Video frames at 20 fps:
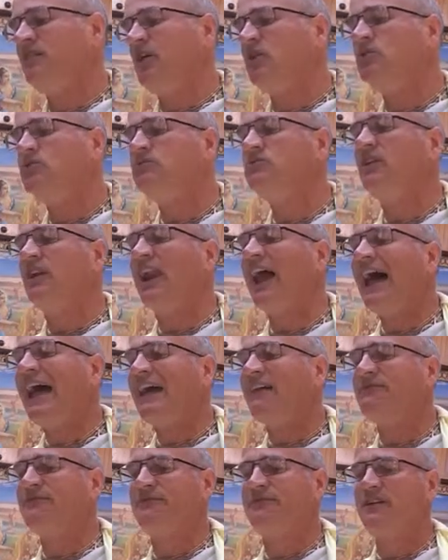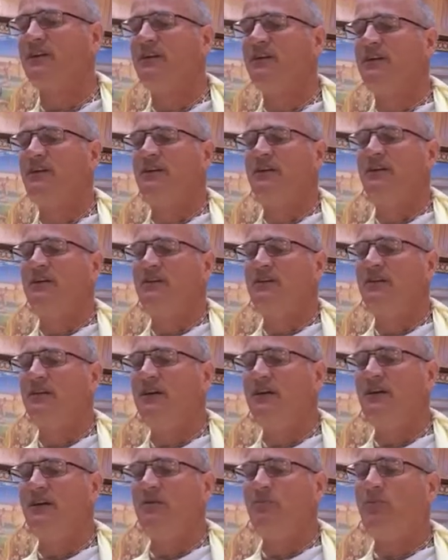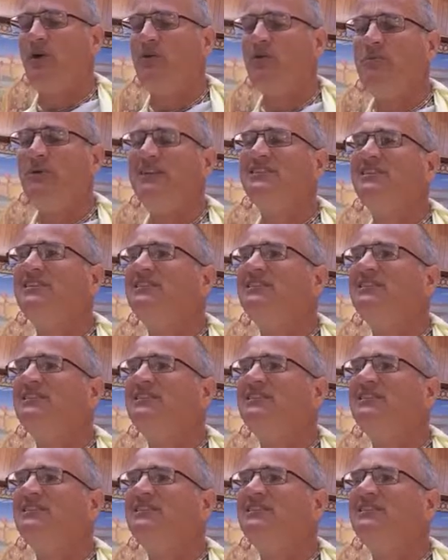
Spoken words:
own life. Prabhupada